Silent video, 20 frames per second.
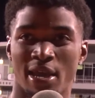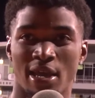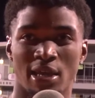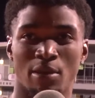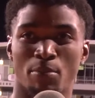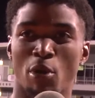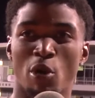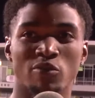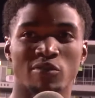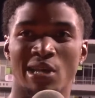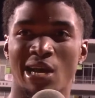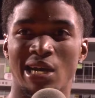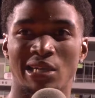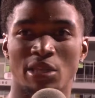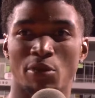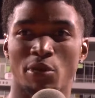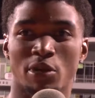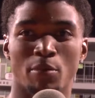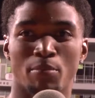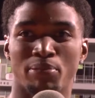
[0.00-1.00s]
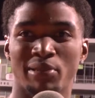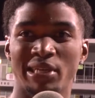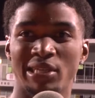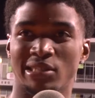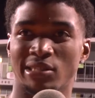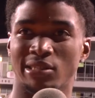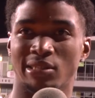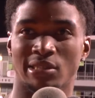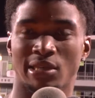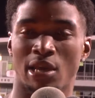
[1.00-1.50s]
And both times they were
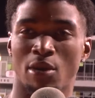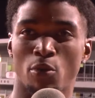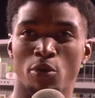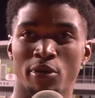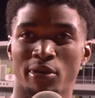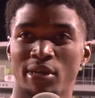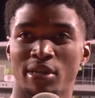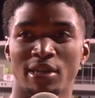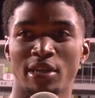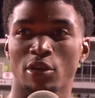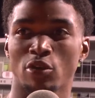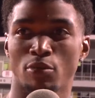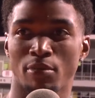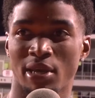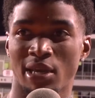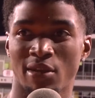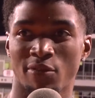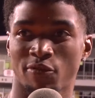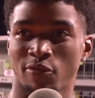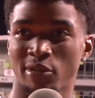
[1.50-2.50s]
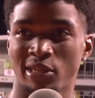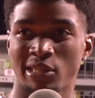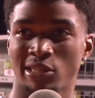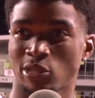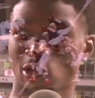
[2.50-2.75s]
completions. And we were in nickel man free.